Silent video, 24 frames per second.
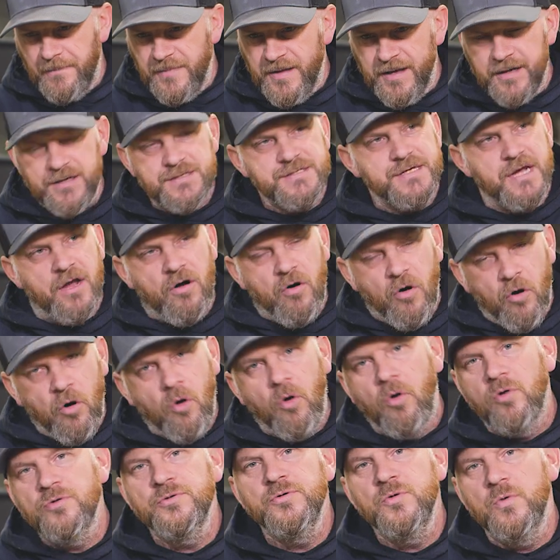It is a
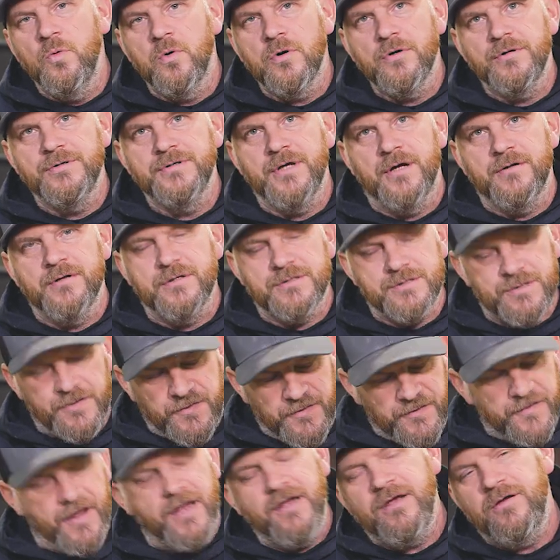whole new world down there. So
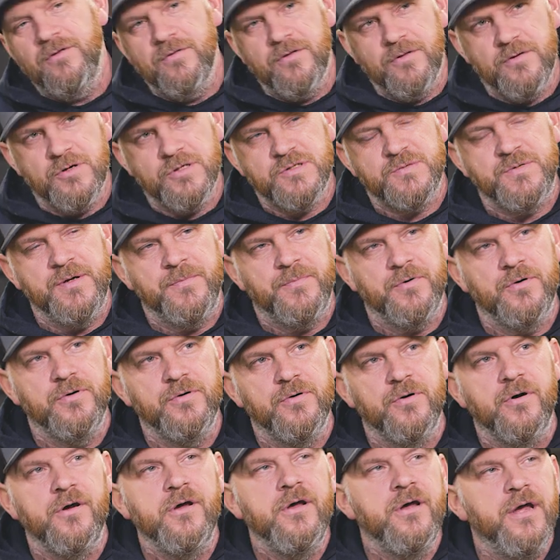thank you to those people
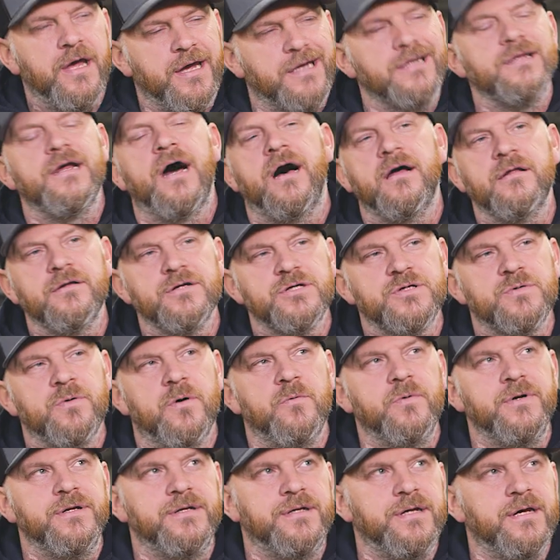who acknowledged
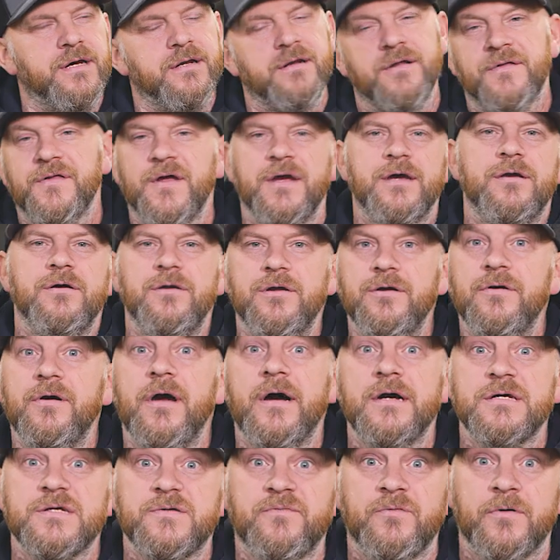what we did. And thank you to you
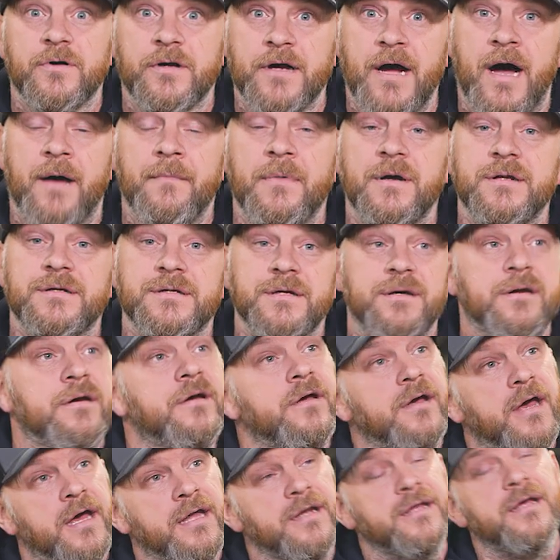guys for commenting
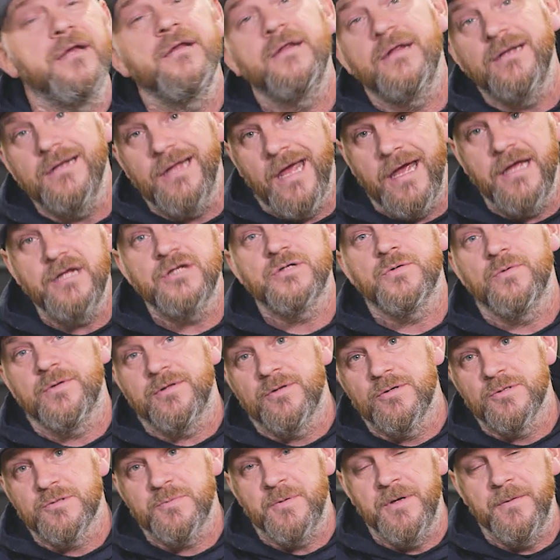and getting engaged with
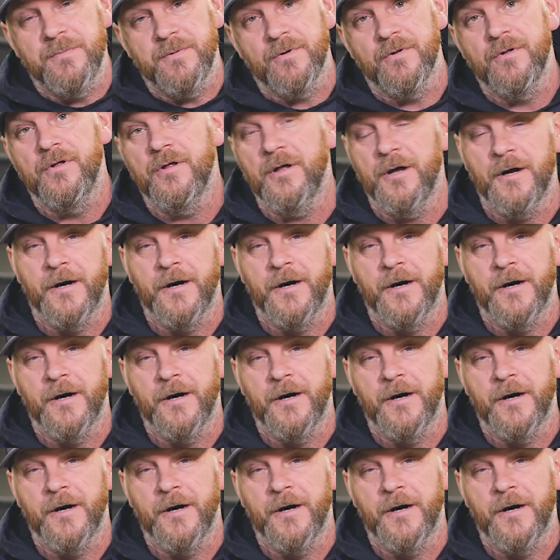those people.